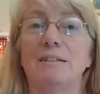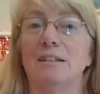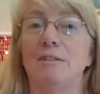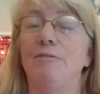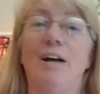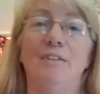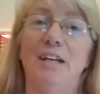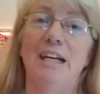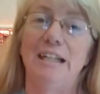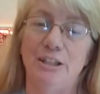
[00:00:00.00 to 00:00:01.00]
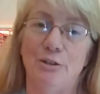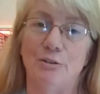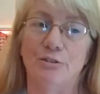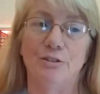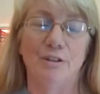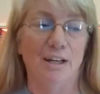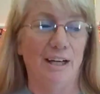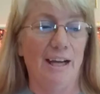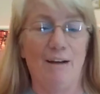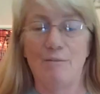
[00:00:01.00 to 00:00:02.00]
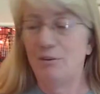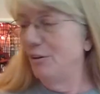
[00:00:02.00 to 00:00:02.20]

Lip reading: live 5 to 8 years. I have